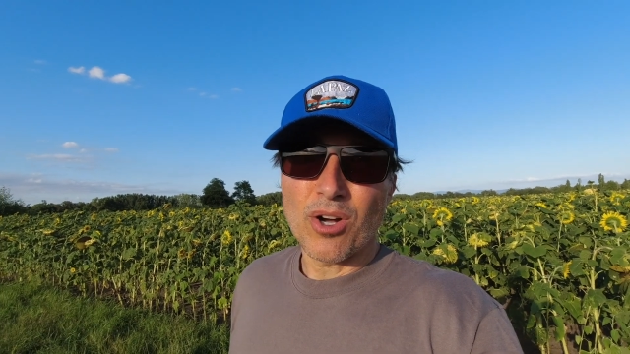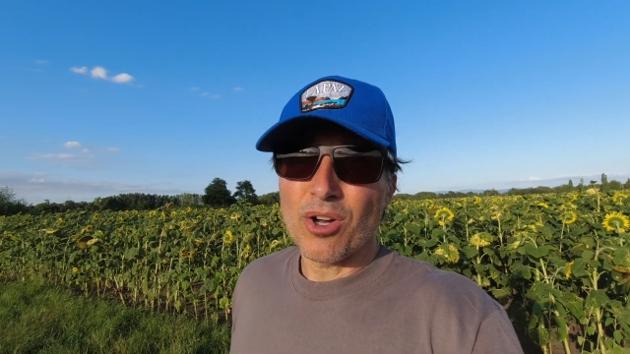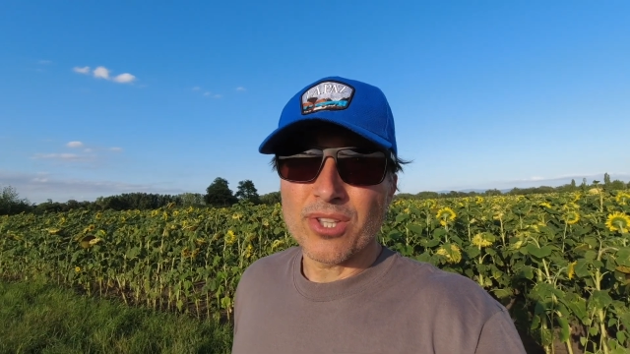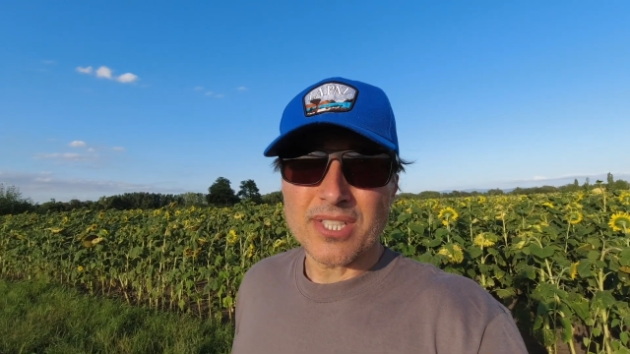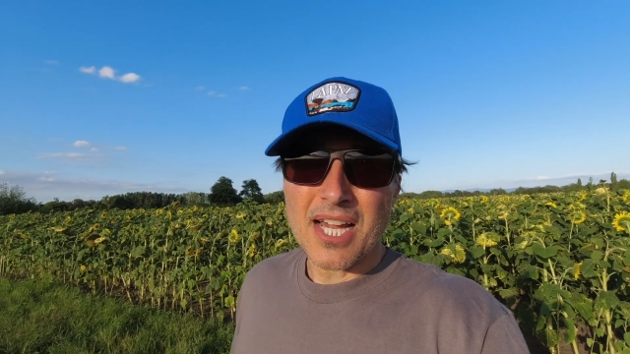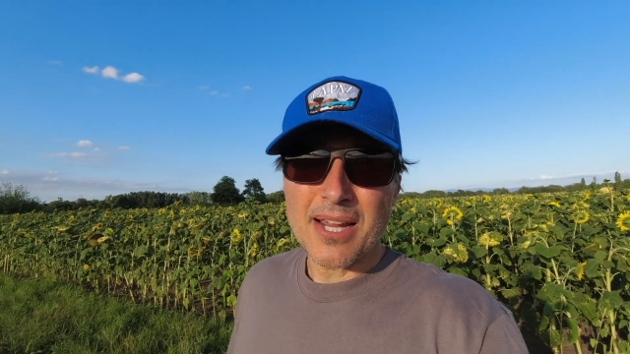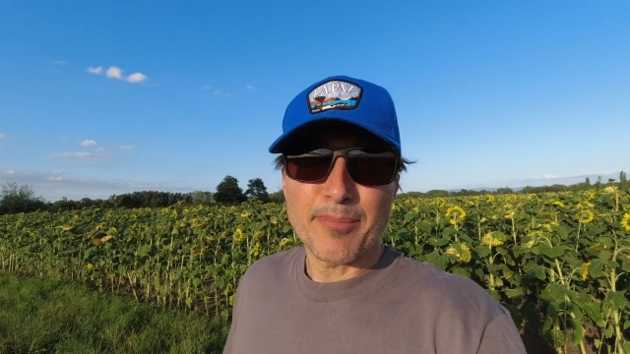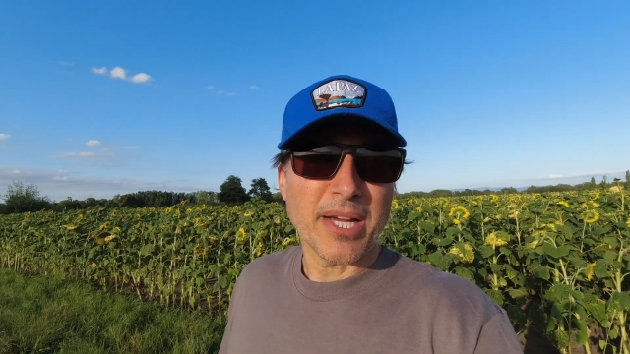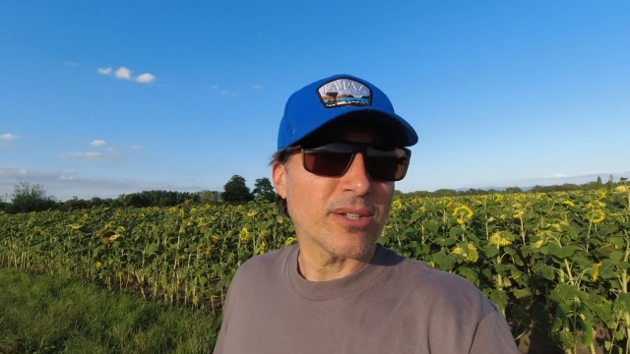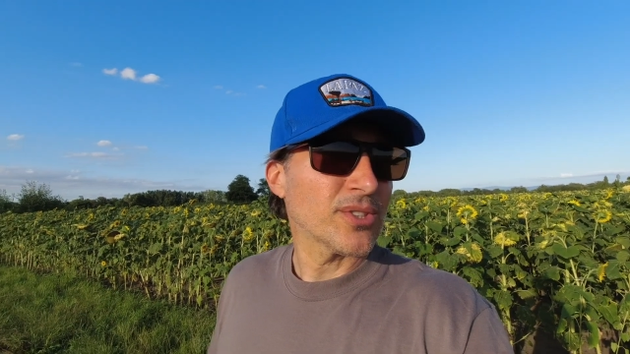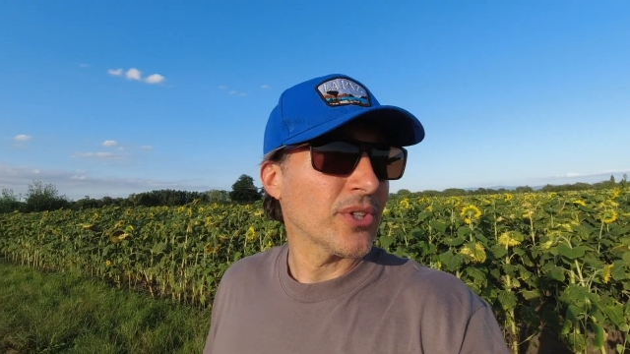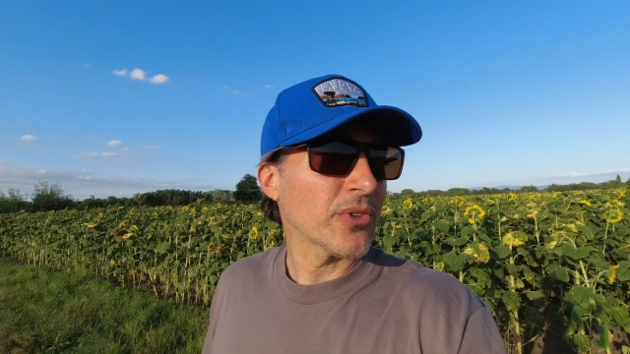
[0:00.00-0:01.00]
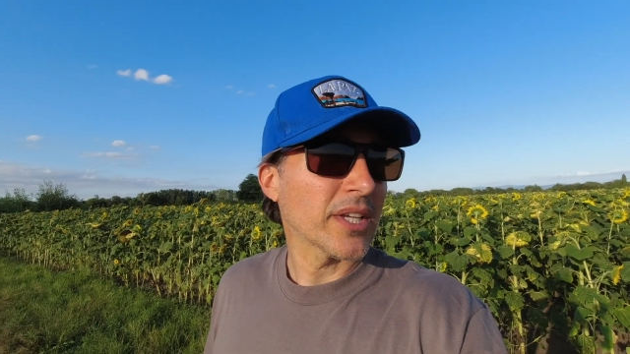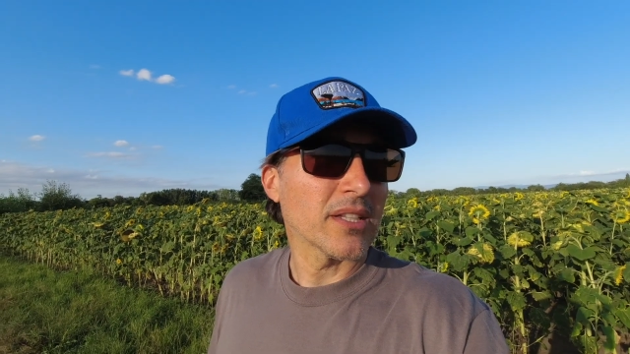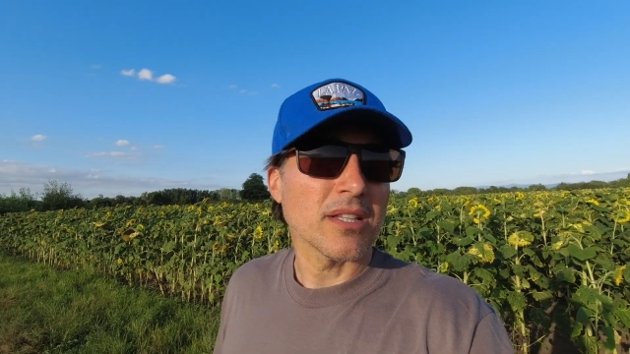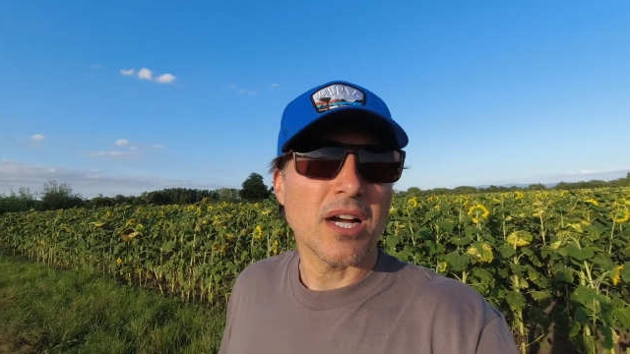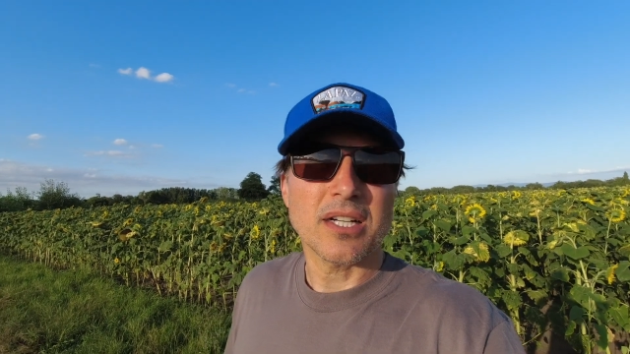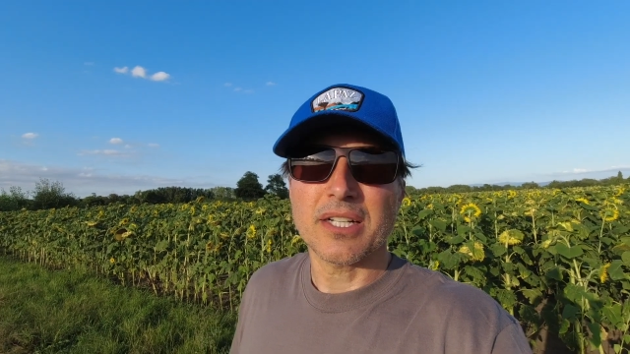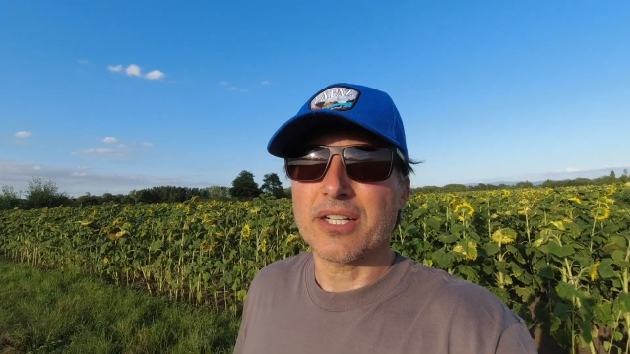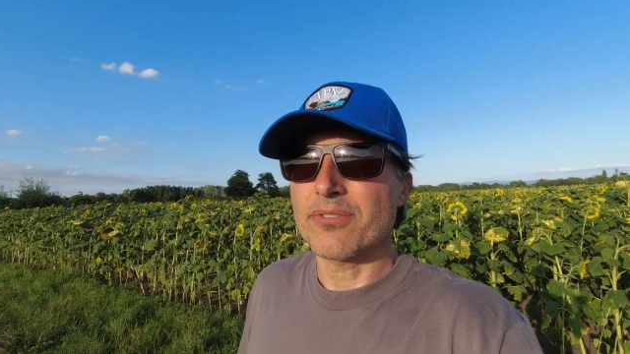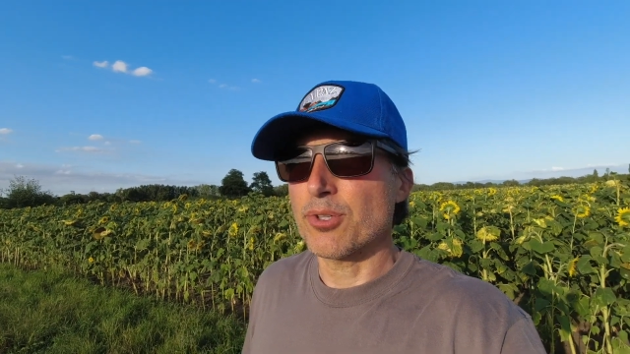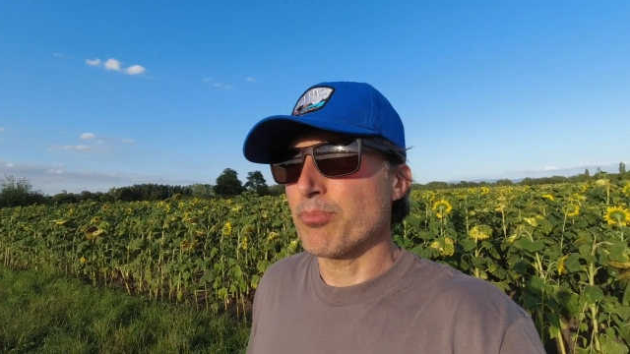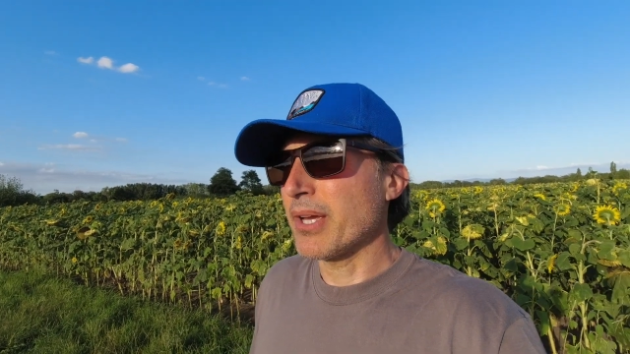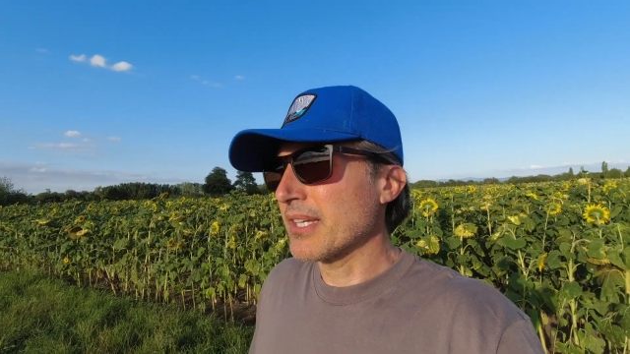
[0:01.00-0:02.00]
all the time now, so you don't get locked out
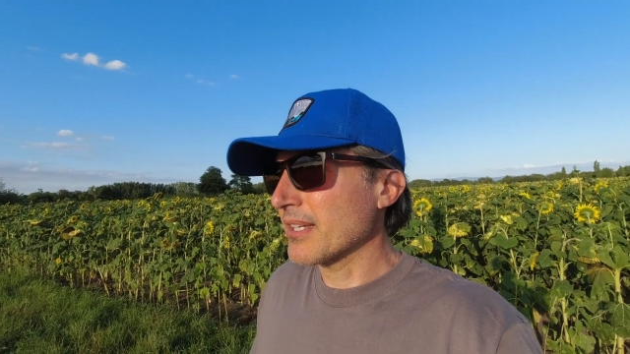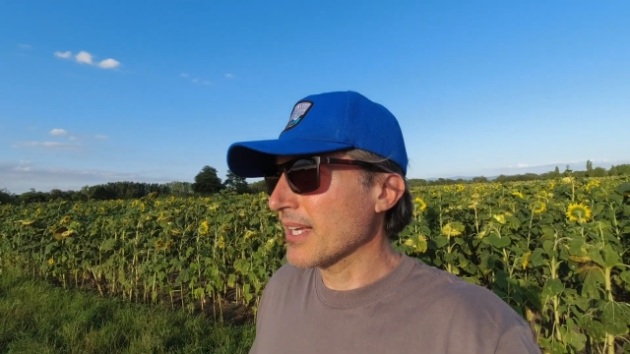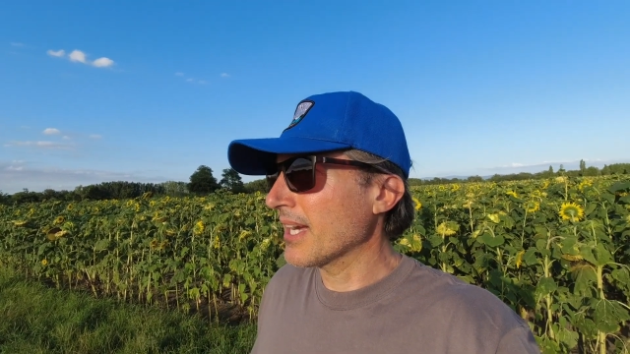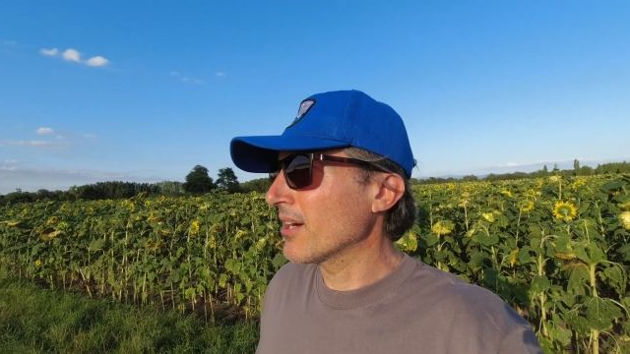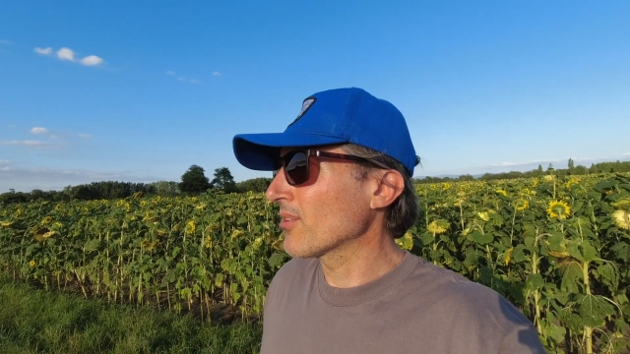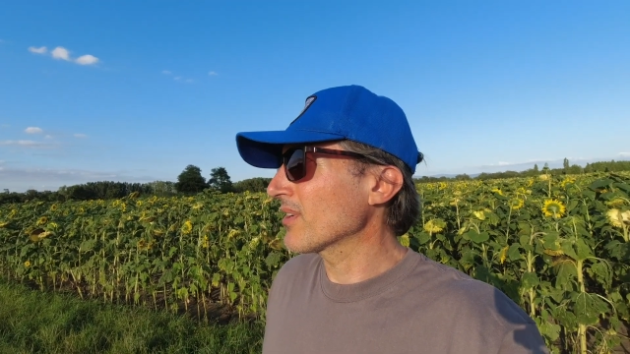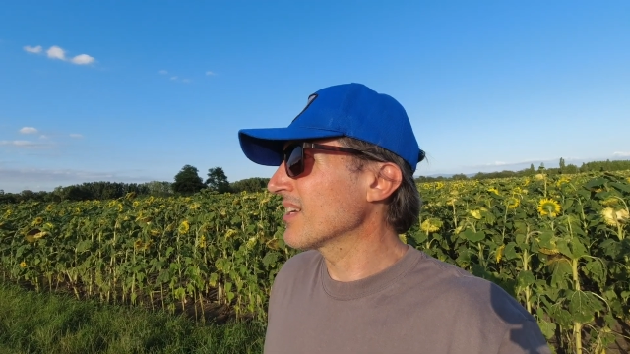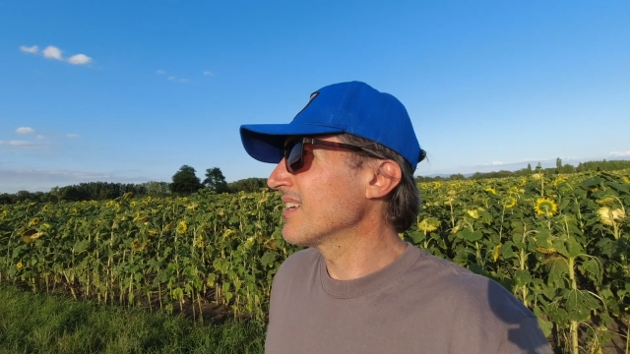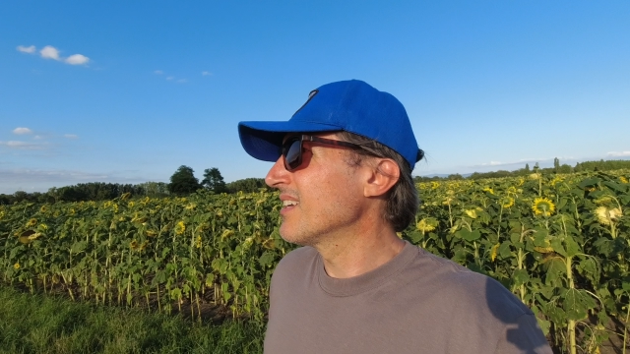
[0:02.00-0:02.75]
of your bank account,